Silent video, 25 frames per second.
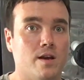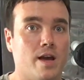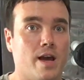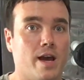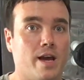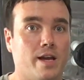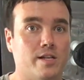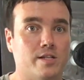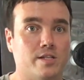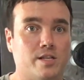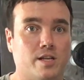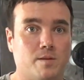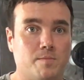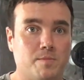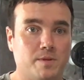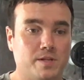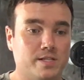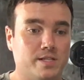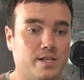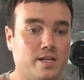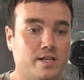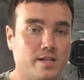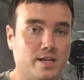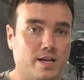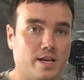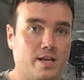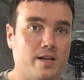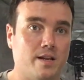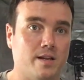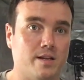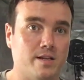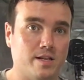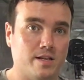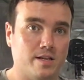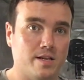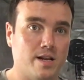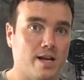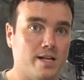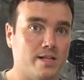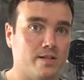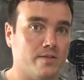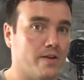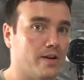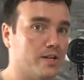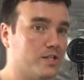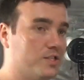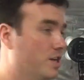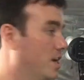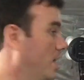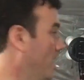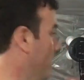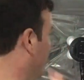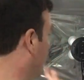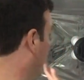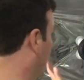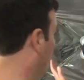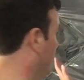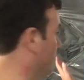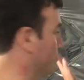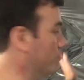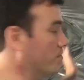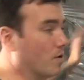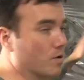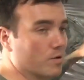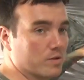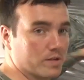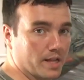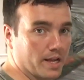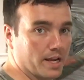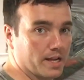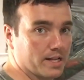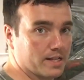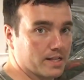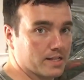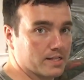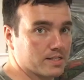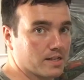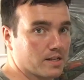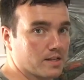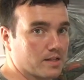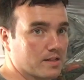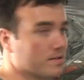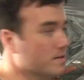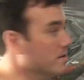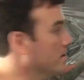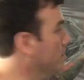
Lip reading: and it's going to be sending it in that direction. I could rotate this on